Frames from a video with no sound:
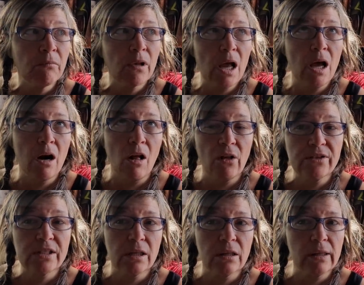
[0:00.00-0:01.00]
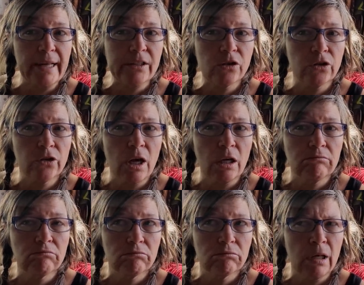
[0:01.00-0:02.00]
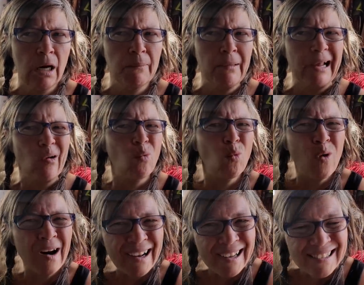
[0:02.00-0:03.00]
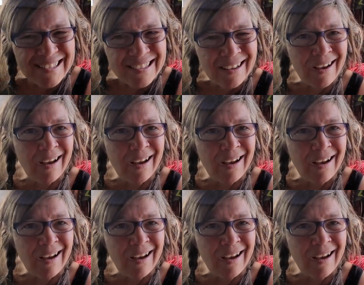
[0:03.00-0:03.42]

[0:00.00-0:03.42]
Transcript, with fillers: and all of a sudden the lights turn on. And I'm like, what?